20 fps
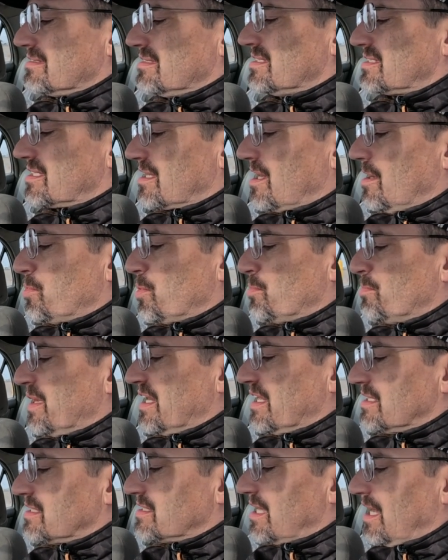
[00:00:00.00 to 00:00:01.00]
just a couple
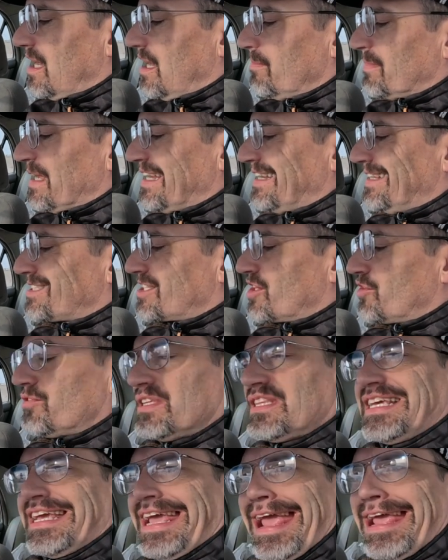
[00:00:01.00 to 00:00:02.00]
minutes. Um, it is
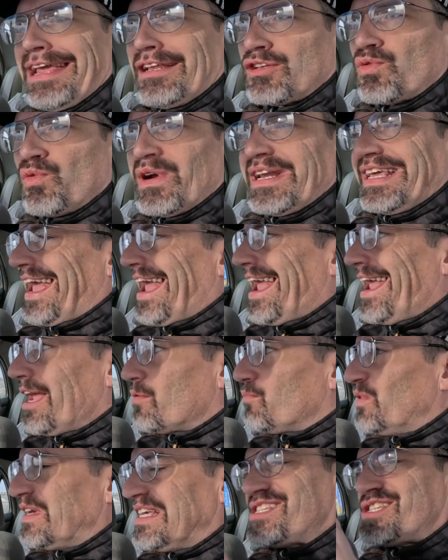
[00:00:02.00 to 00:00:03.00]
currently
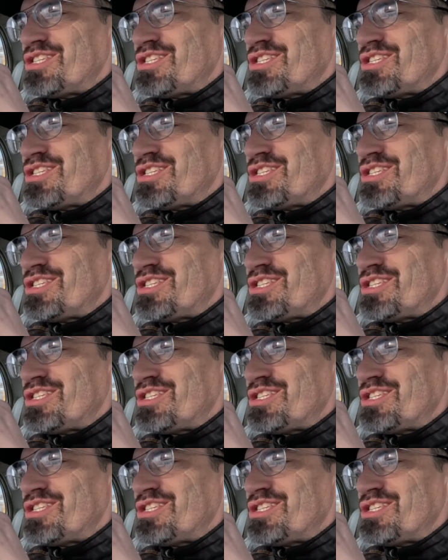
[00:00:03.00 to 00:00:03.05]
8.28. We